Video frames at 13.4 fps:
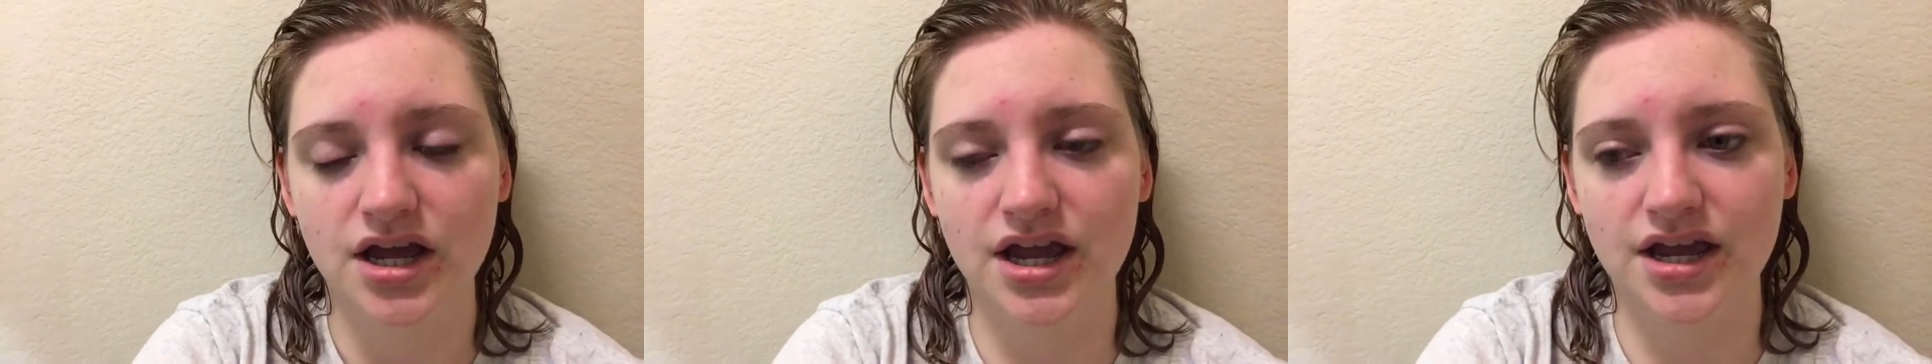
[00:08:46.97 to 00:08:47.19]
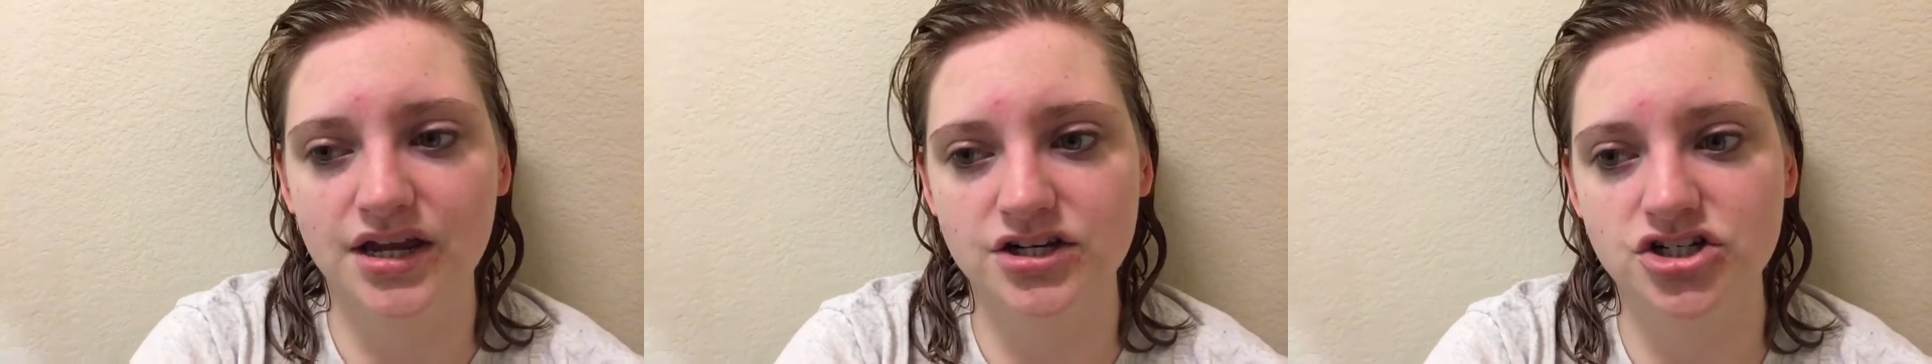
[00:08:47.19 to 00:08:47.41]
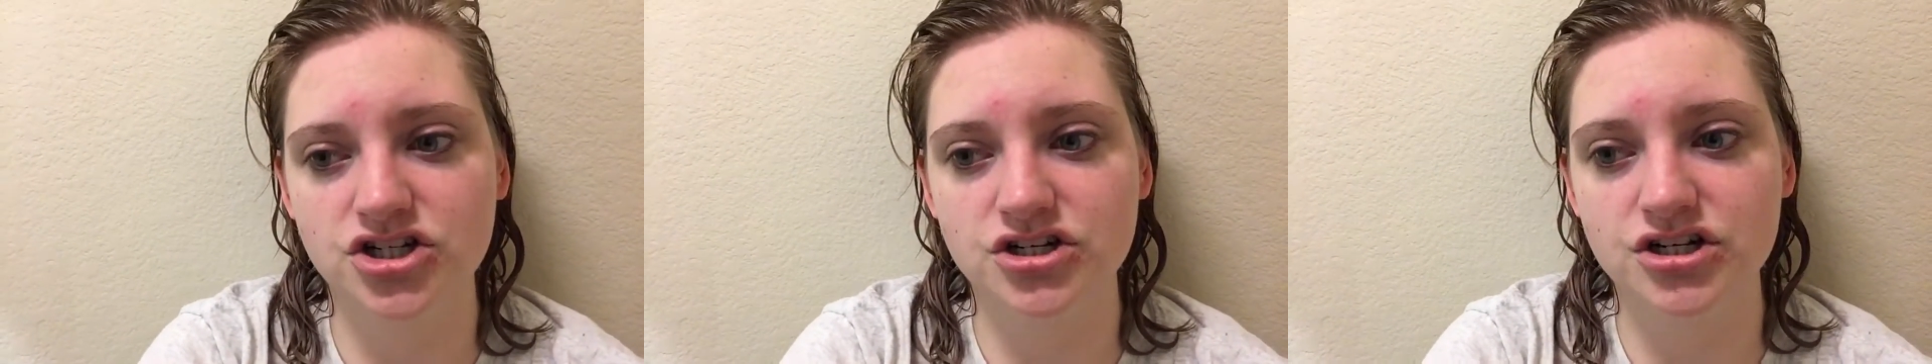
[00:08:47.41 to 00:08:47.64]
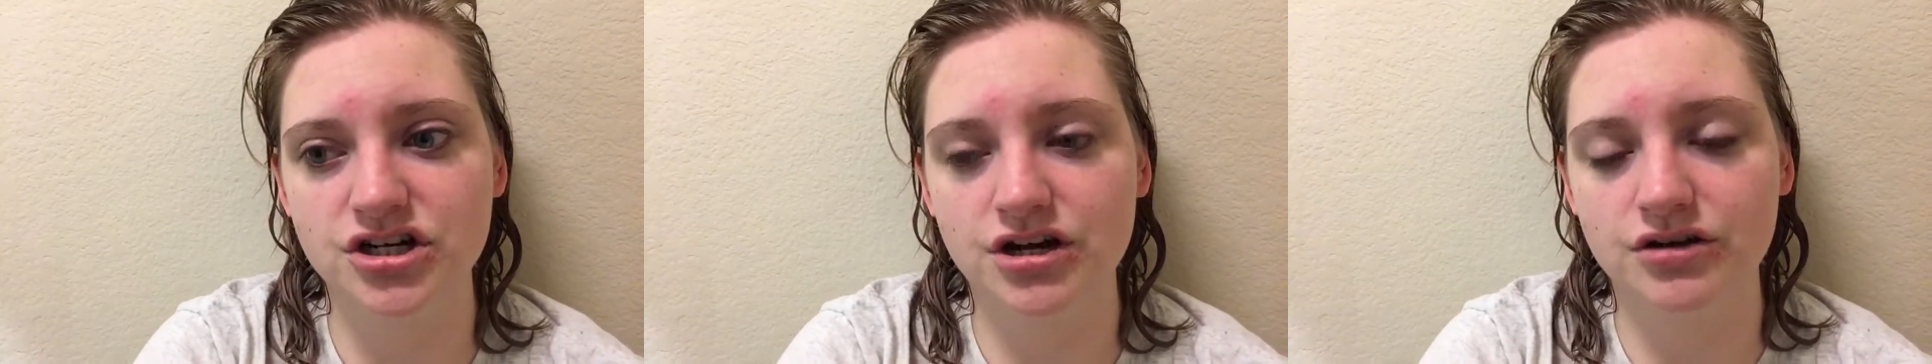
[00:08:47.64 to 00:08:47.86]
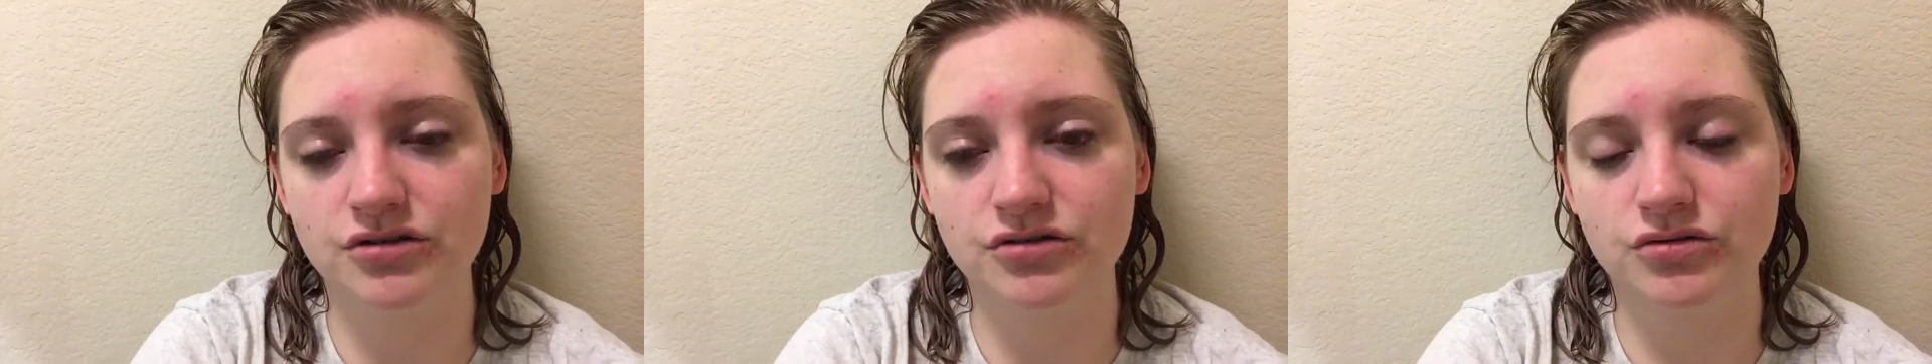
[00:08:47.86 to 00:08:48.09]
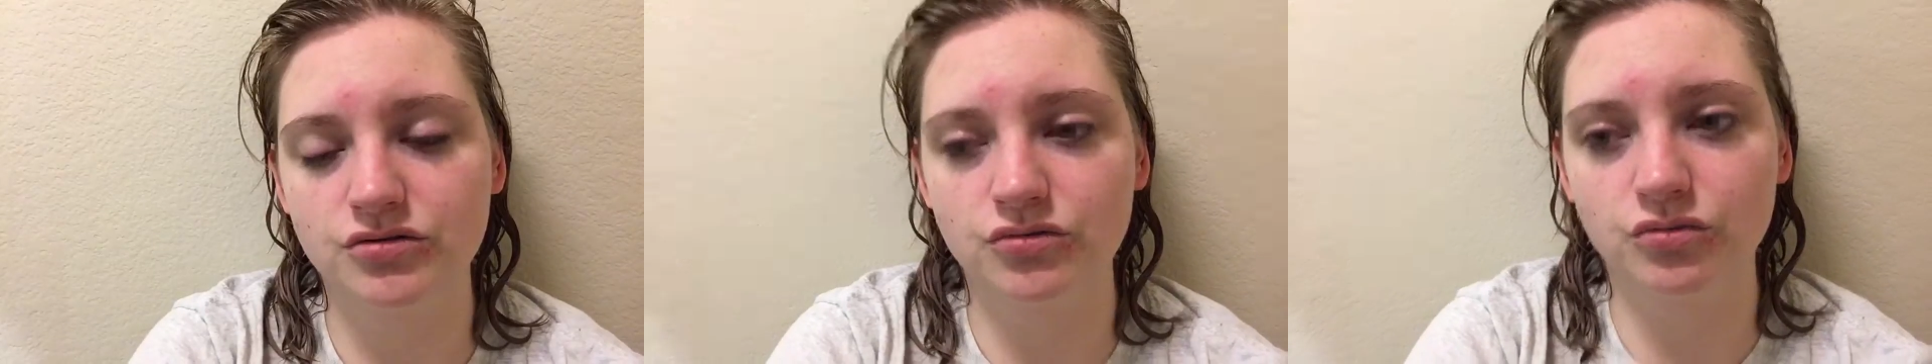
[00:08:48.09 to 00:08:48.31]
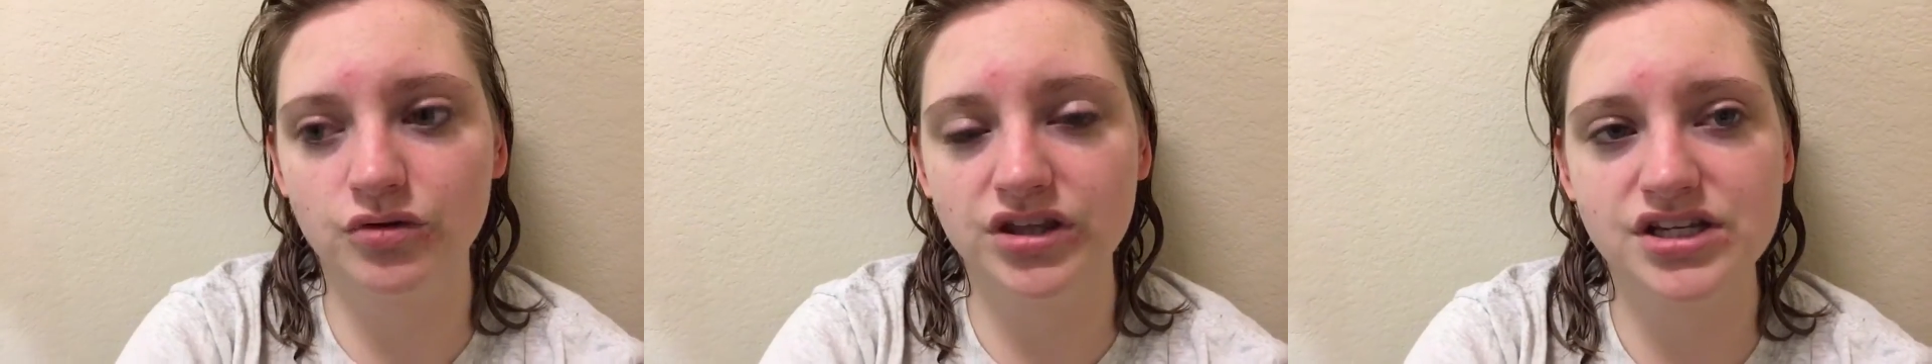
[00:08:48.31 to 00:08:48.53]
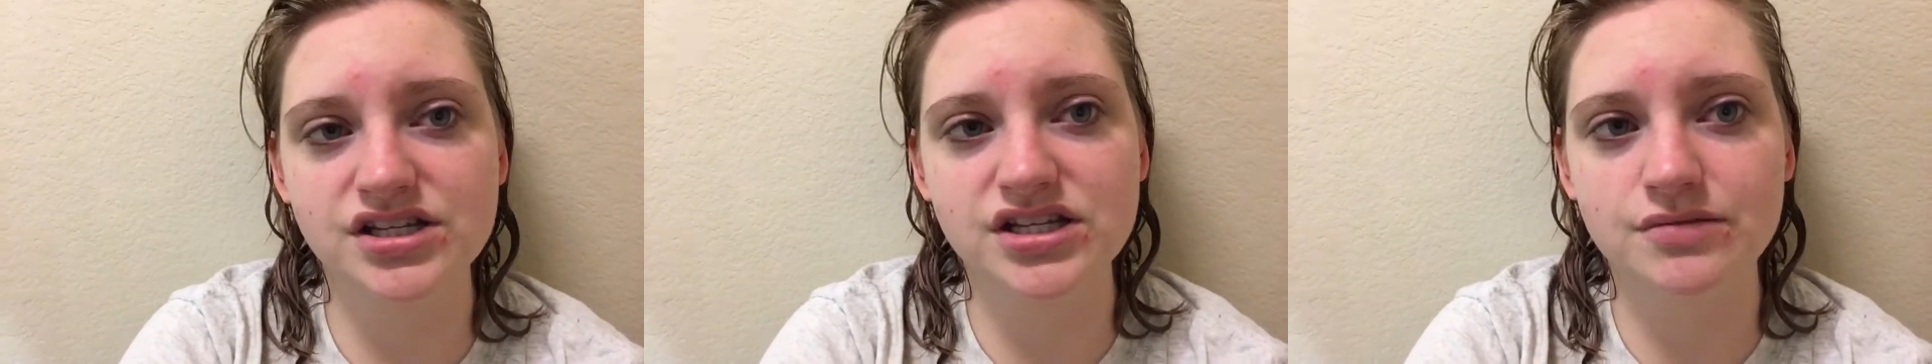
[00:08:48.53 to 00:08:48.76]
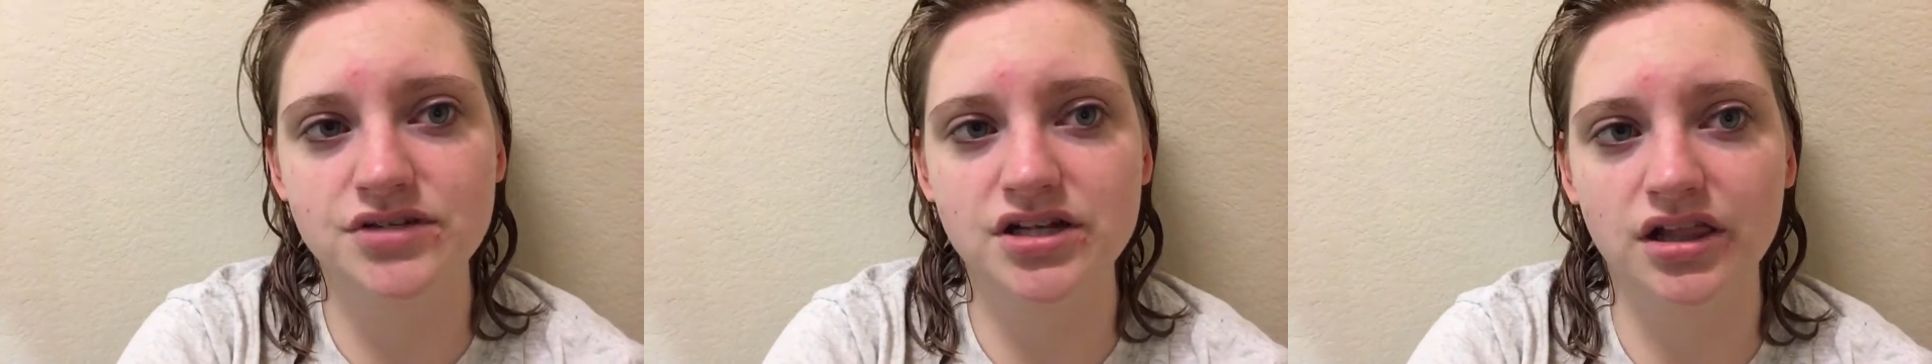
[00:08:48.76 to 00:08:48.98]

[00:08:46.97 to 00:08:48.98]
And she really seemed